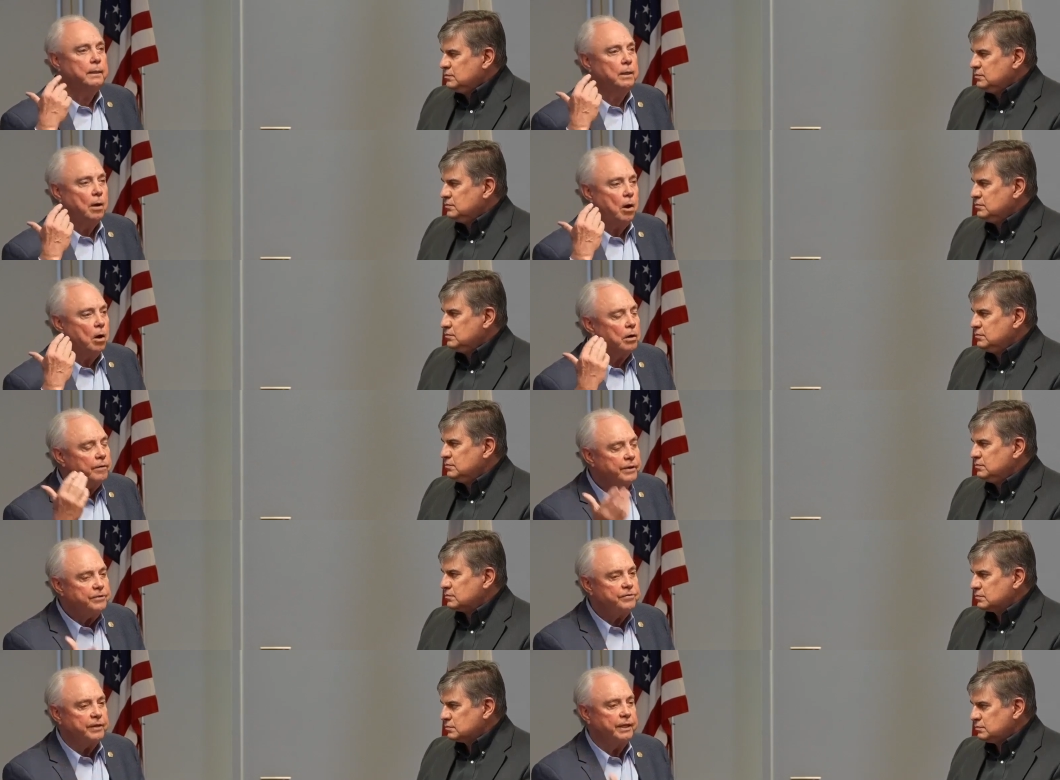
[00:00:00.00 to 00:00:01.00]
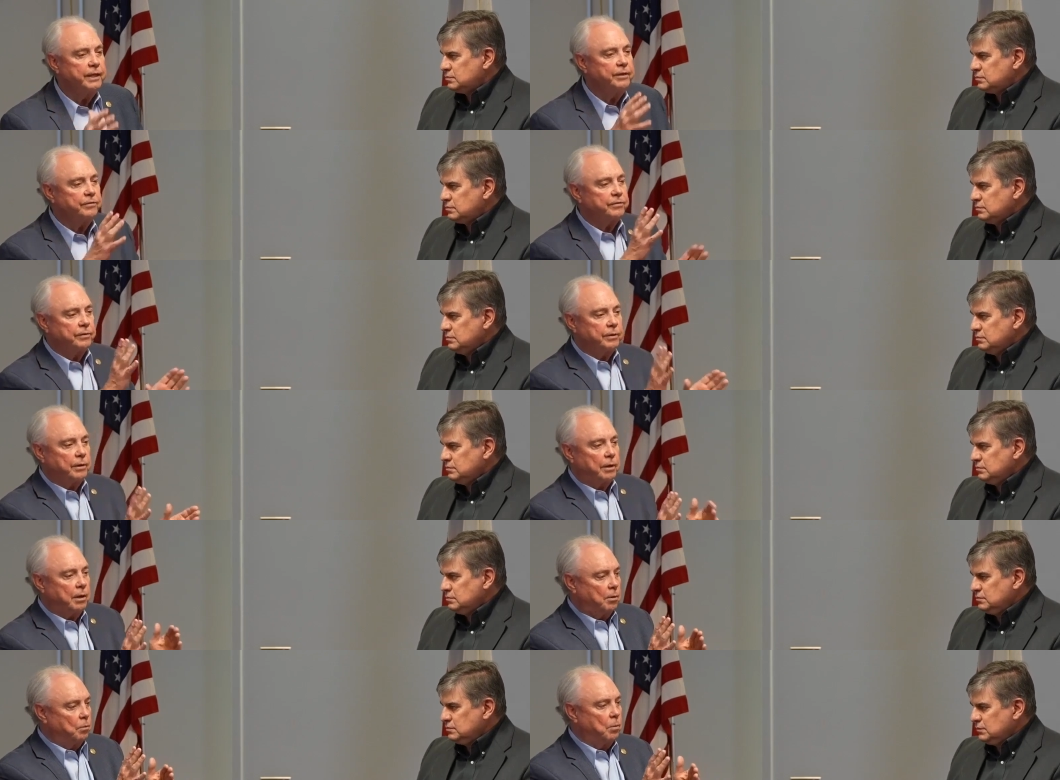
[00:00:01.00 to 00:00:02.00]
Speaker 1: all of these things,
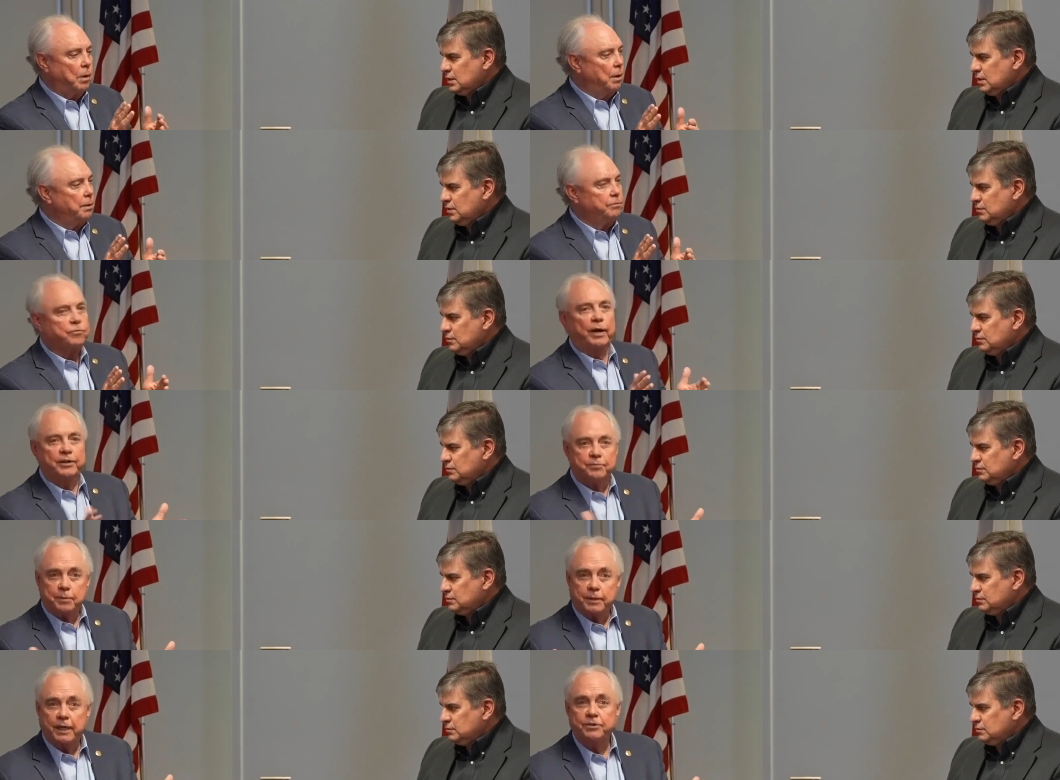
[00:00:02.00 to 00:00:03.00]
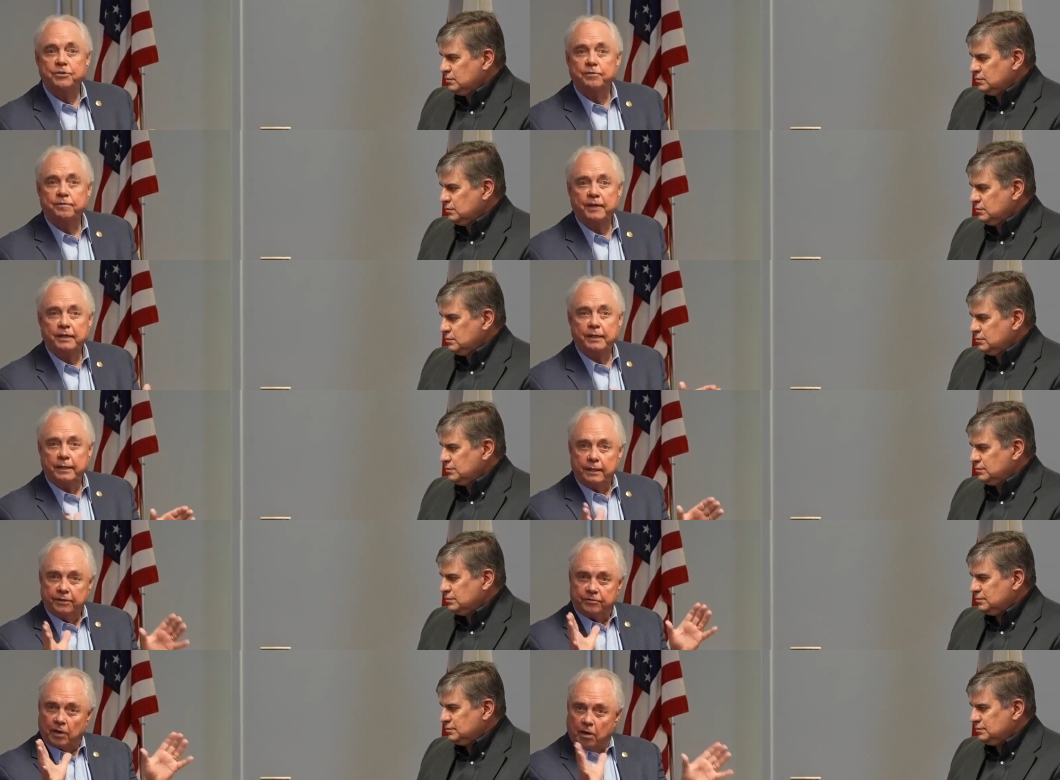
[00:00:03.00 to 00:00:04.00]
transportation funding,
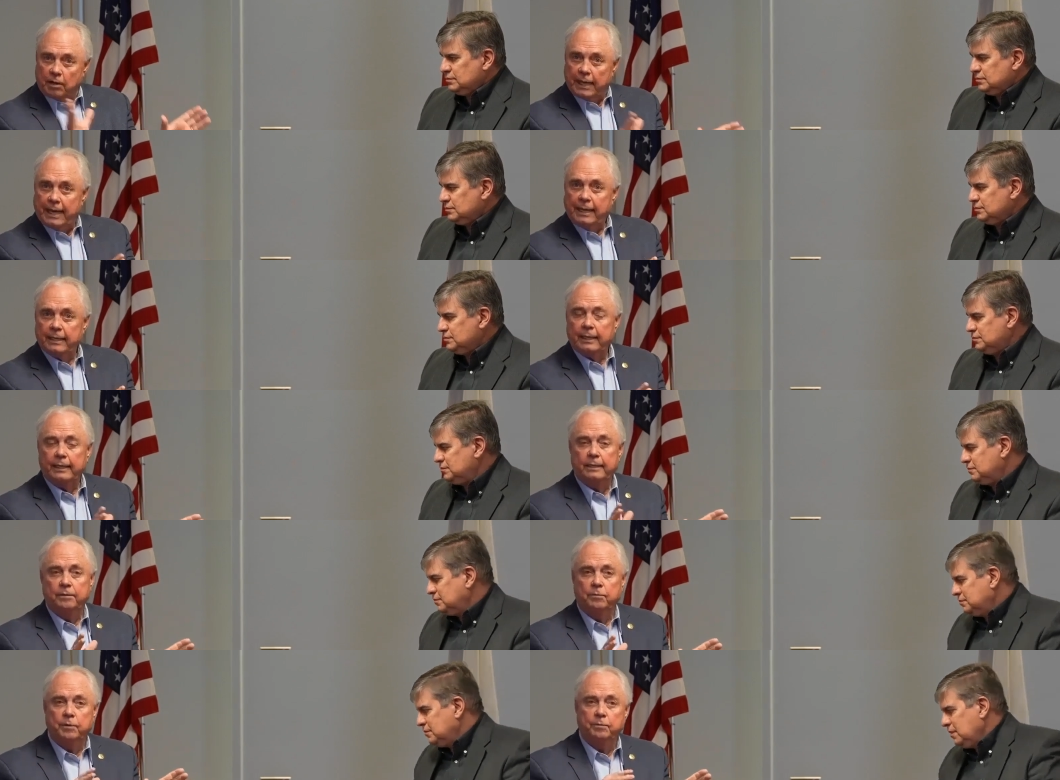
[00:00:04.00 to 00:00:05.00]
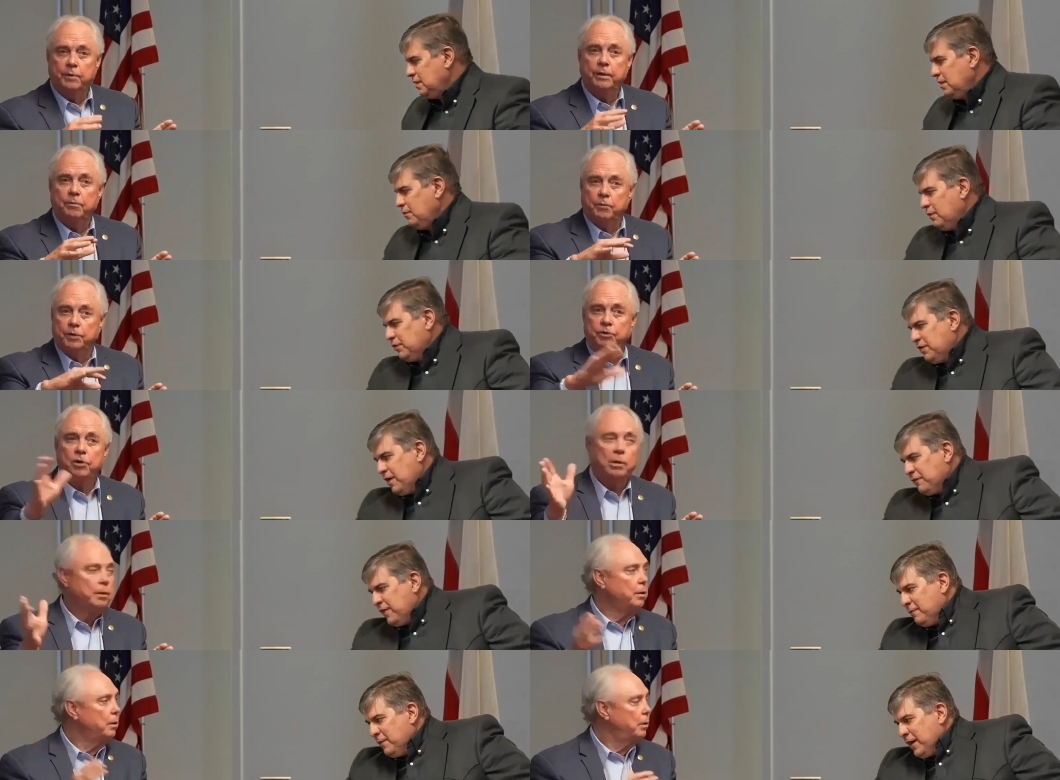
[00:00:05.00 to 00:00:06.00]
it's all allocated when we. Watch when out we- for
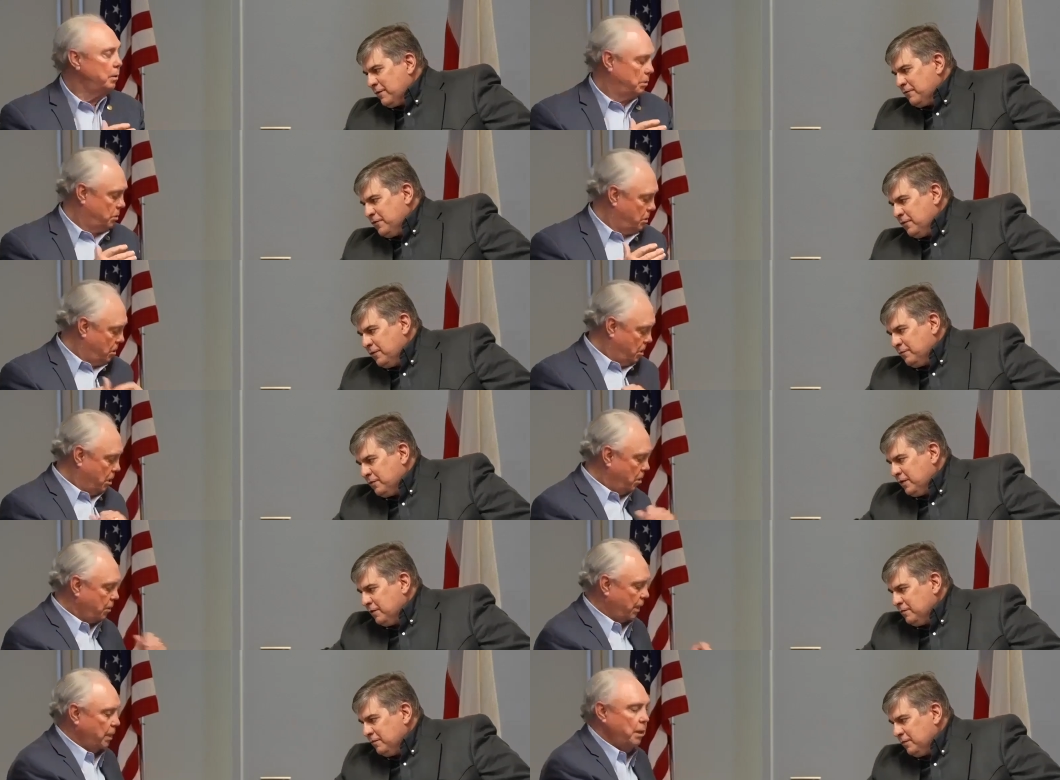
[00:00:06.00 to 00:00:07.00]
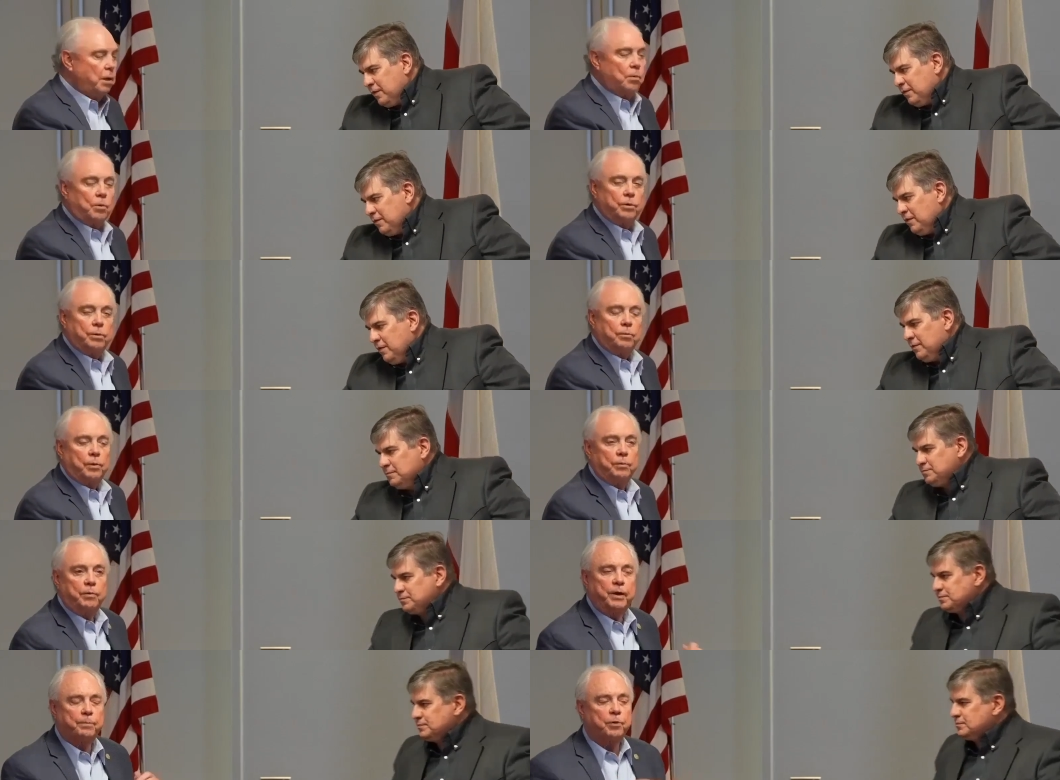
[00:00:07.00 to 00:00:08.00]
Speaker 2: that microphone.
Speaker 1: Okay, when, when
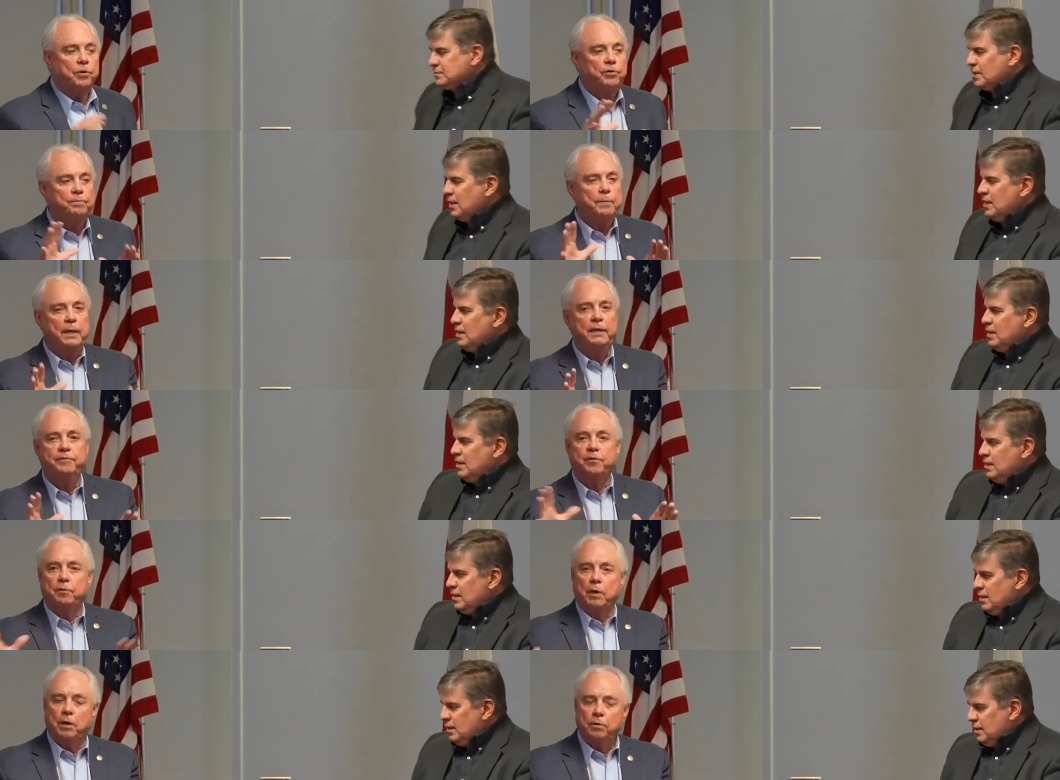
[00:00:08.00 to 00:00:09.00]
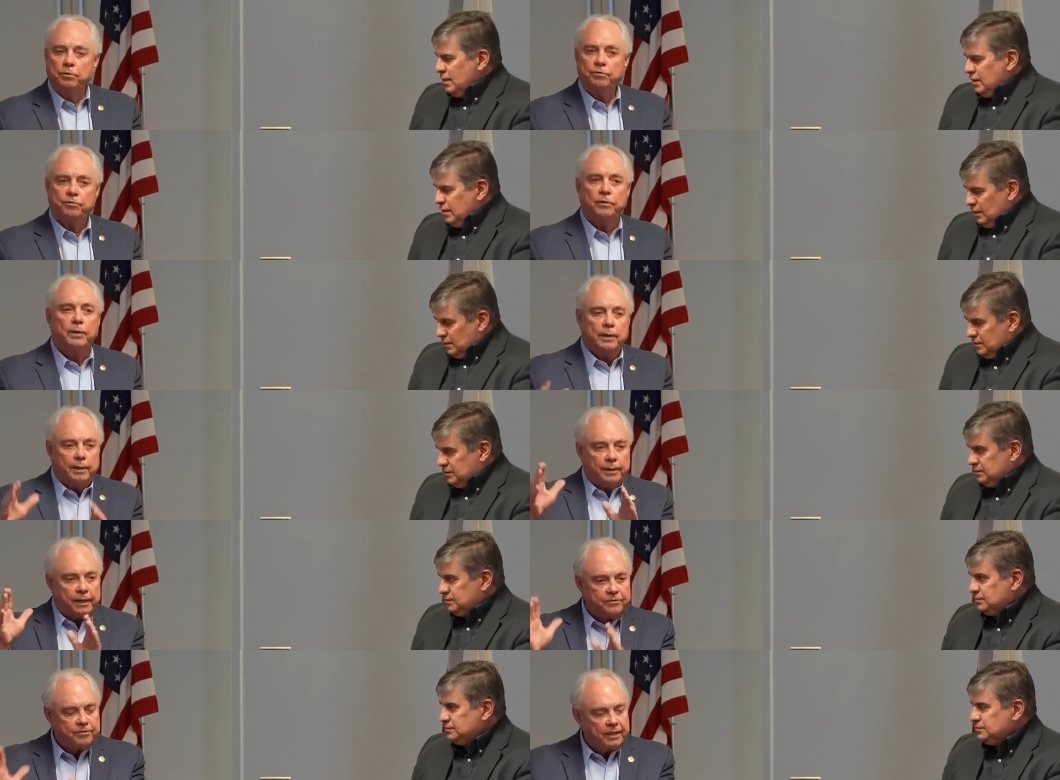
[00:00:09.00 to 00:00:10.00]
we approve money for roads,
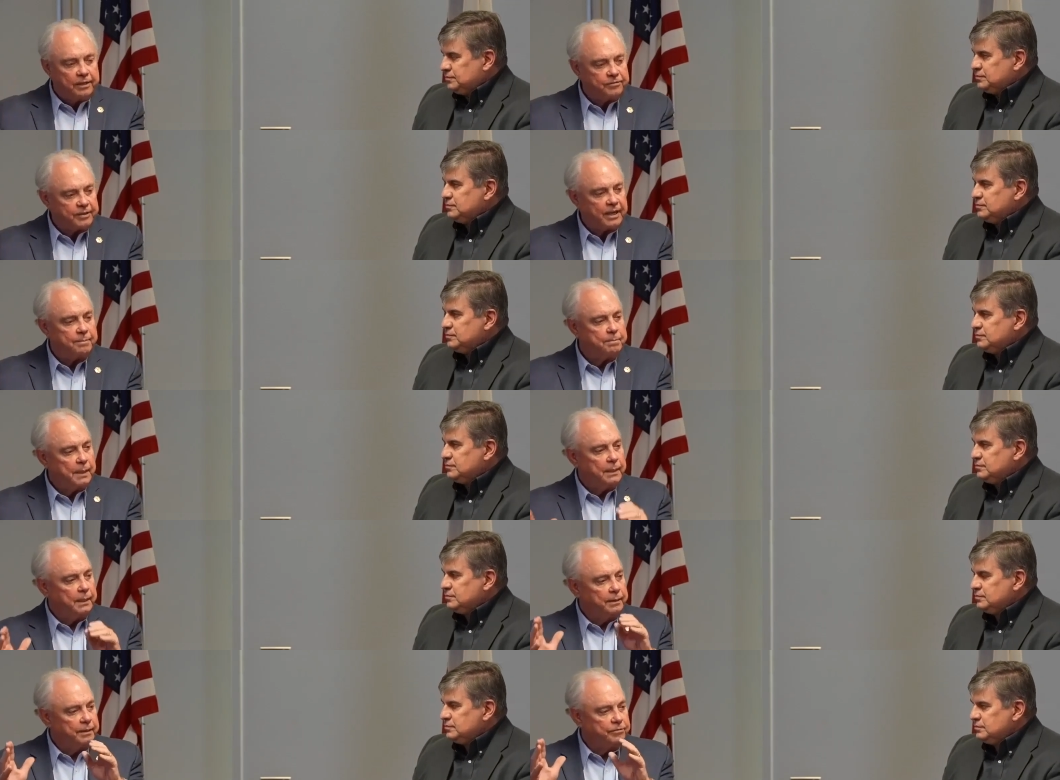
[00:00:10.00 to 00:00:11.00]
that's set aside money that